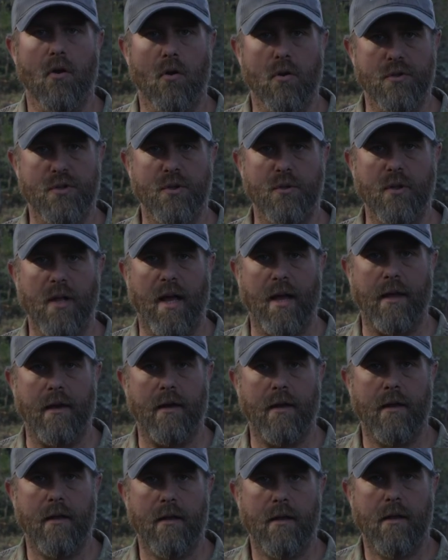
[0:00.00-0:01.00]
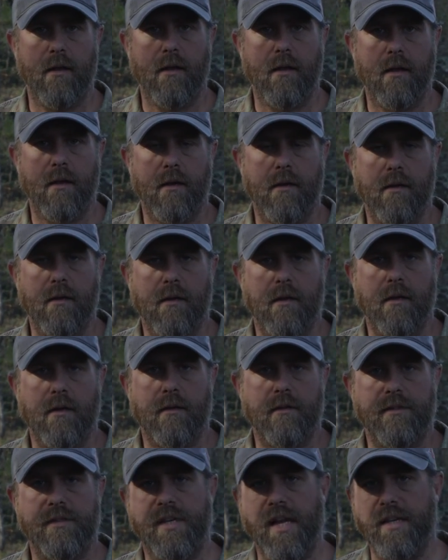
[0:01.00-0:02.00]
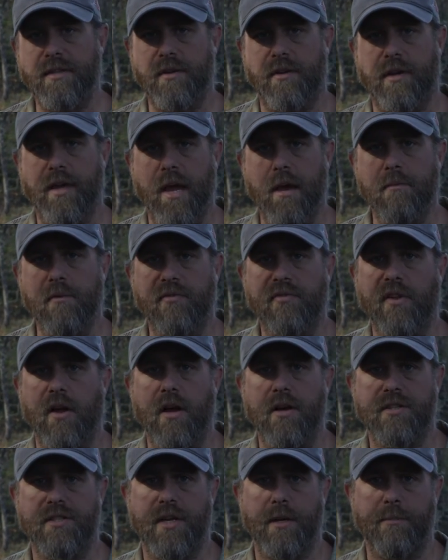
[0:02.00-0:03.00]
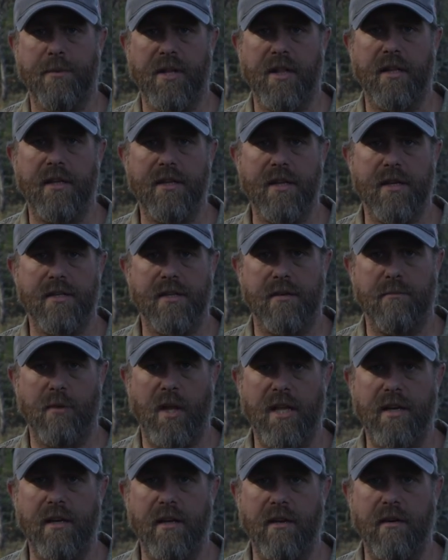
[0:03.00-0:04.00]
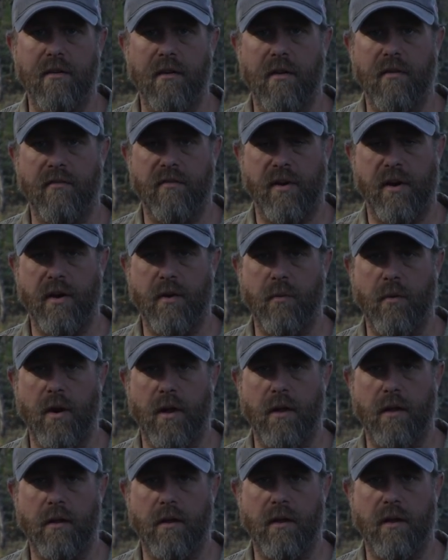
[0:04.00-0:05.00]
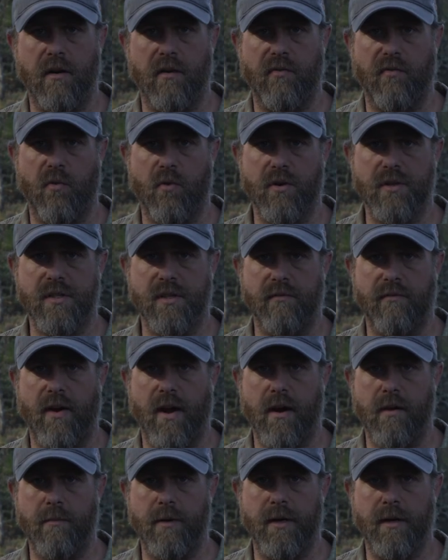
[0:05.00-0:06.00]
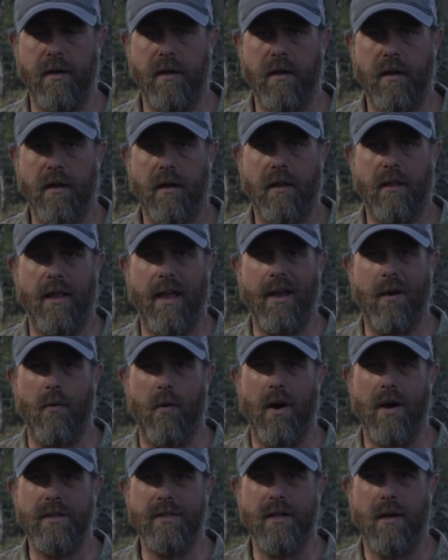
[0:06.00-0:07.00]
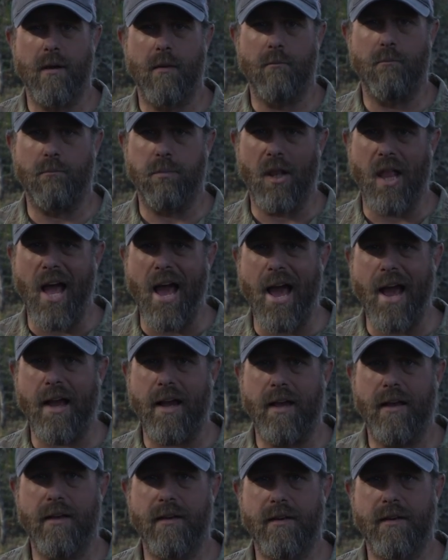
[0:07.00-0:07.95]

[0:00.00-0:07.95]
or too light. Desert camouflage typically doesn't blend in very well in a forest environment. Likewise, black